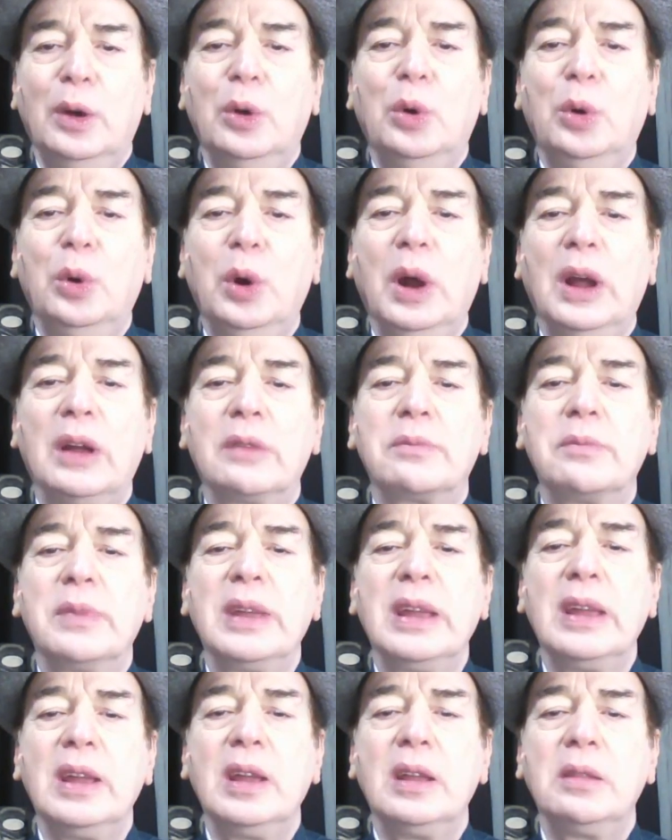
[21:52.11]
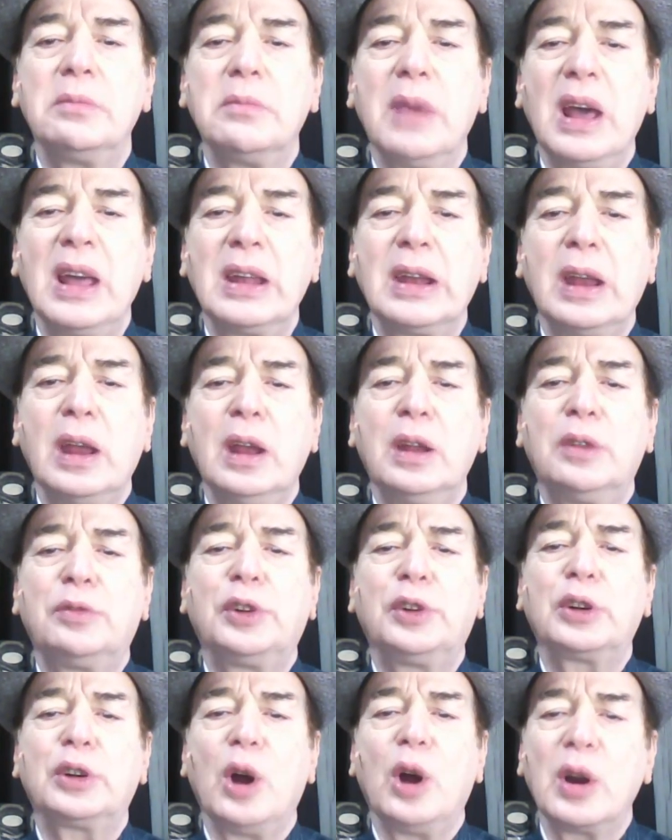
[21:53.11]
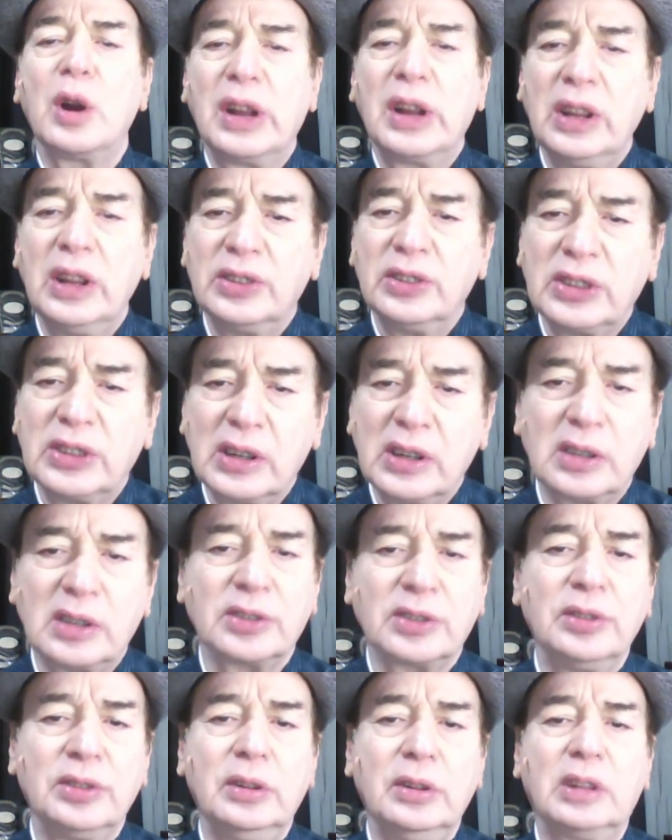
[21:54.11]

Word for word: who have been married for donkey's years,